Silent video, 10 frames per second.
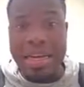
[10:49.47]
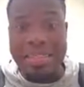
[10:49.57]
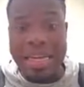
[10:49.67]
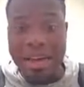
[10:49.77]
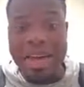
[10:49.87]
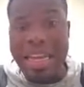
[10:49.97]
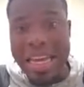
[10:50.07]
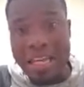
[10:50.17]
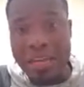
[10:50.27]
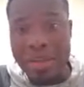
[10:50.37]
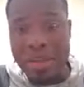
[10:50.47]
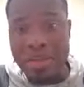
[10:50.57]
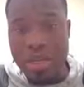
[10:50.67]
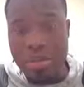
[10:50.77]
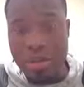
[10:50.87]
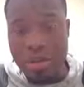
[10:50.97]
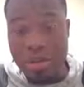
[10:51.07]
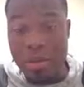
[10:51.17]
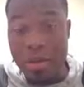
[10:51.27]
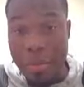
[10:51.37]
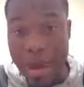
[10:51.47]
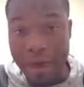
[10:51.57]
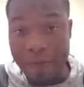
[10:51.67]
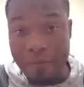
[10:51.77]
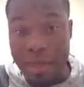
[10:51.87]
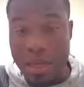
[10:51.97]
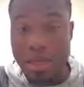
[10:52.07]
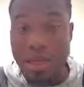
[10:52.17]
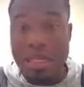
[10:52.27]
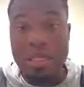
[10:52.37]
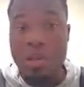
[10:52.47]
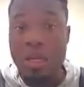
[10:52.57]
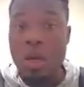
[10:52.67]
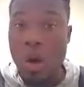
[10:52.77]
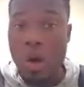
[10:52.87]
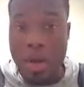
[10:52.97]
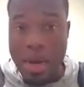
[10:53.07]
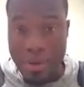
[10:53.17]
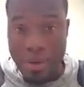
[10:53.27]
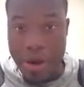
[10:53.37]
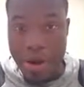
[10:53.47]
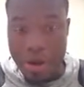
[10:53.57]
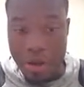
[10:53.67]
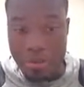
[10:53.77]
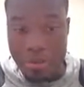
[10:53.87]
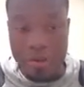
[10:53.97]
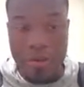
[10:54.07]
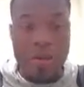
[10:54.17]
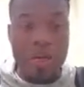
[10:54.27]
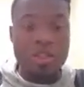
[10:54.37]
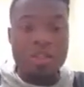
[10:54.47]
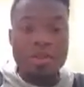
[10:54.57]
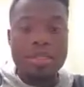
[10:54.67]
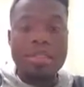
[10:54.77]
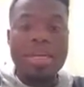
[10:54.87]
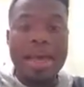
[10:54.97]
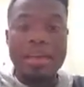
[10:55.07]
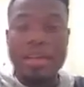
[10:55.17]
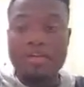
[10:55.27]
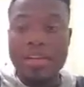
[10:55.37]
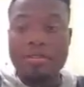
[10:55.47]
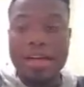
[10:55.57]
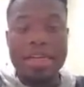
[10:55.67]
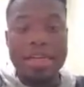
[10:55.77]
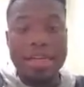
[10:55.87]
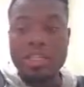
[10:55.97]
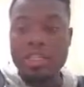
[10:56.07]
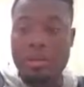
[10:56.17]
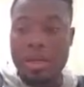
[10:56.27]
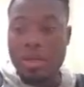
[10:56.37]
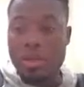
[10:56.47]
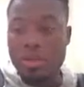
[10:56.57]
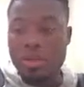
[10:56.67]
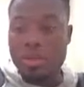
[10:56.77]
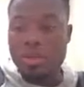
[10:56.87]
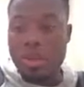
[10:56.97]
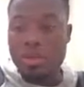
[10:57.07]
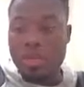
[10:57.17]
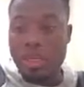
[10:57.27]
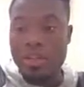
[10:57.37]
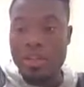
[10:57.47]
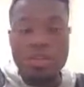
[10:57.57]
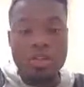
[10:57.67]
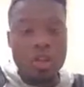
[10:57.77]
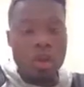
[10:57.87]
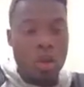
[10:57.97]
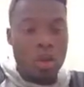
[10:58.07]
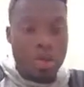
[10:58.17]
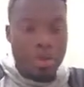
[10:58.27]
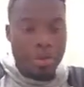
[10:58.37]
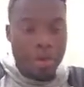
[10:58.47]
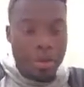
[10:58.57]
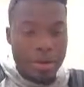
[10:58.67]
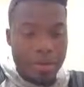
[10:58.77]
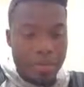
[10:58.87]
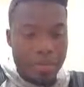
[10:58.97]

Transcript: Directly entering those numbers would be a pain, and this is when the colon operator helps. So instead of directly entering those values, I can use the colon operator